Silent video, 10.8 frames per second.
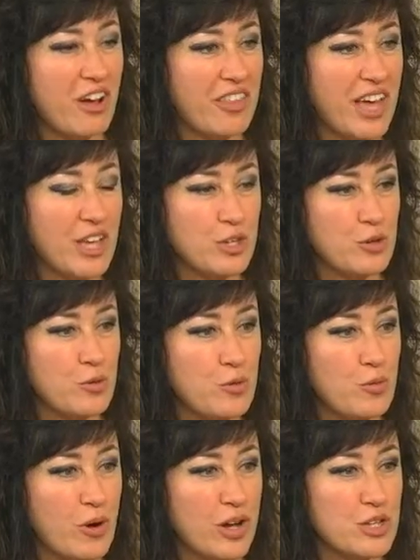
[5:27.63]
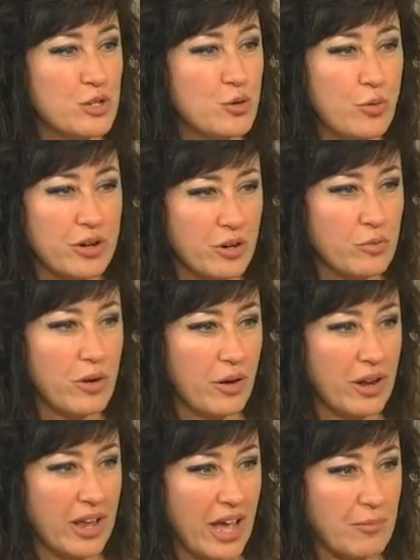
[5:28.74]
that, you wondered
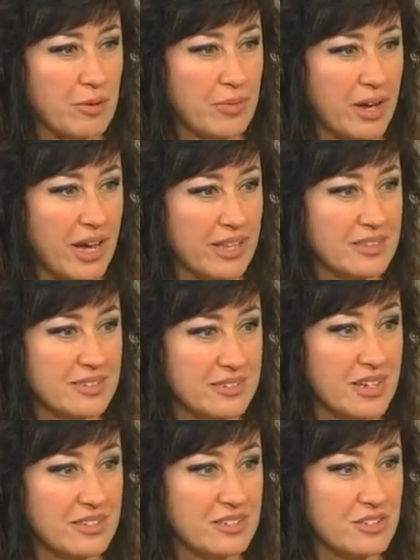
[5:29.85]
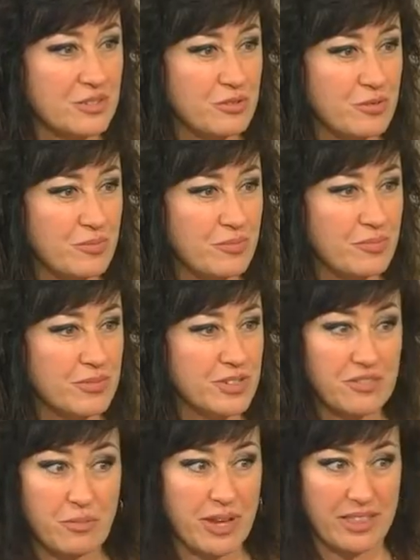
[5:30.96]
what happened behind the scenes to
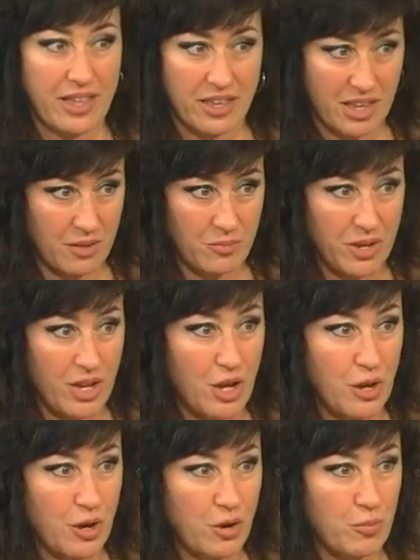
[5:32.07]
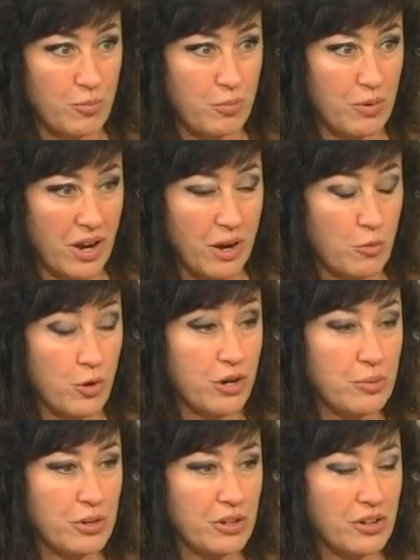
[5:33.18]
even make that game
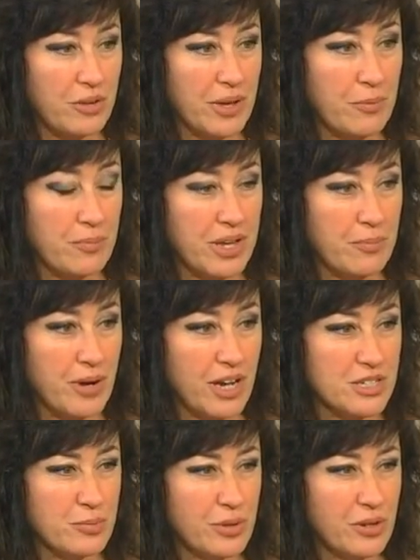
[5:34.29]
workable or make it possible?